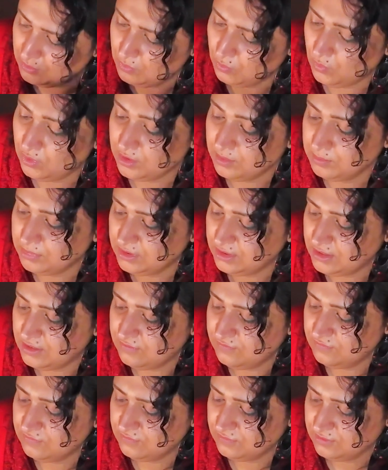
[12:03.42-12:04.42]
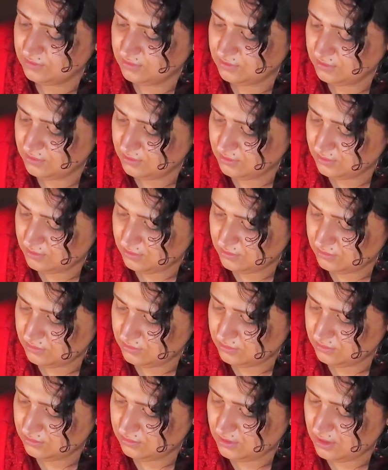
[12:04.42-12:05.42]
want to believe
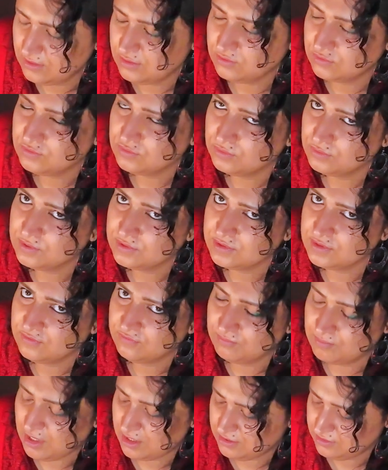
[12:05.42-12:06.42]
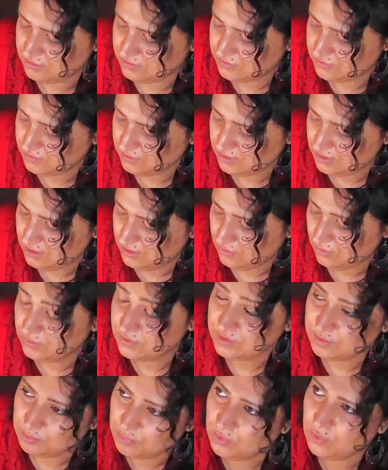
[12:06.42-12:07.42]
in the truest of manners, or
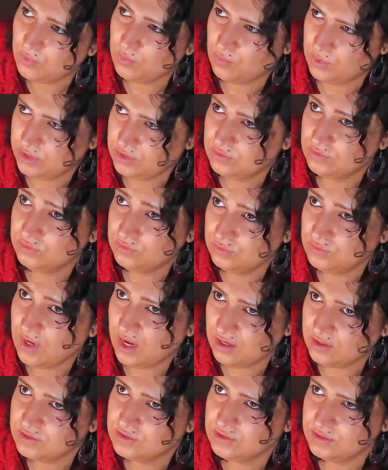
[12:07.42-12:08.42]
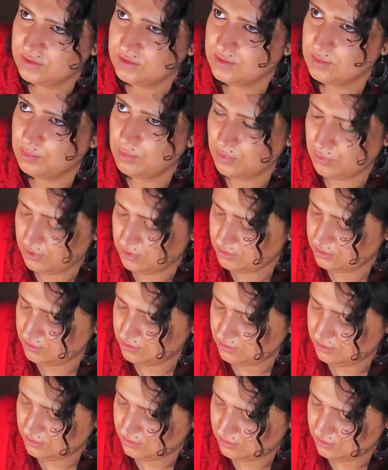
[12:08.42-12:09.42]
support what you do actually support.
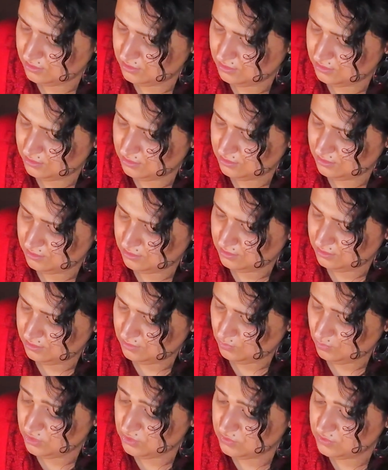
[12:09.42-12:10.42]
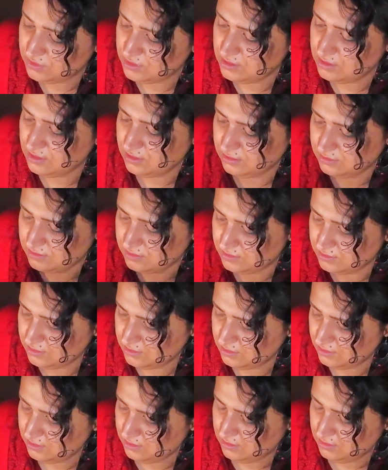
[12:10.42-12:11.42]
When you see things
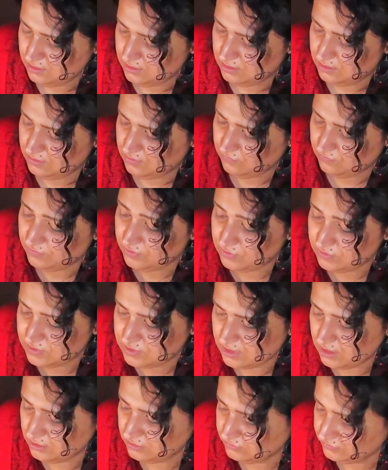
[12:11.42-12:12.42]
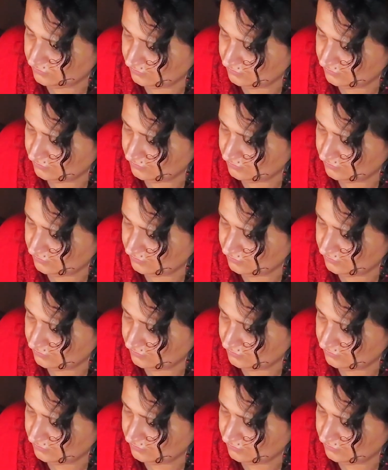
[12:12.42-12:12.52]
for yourself,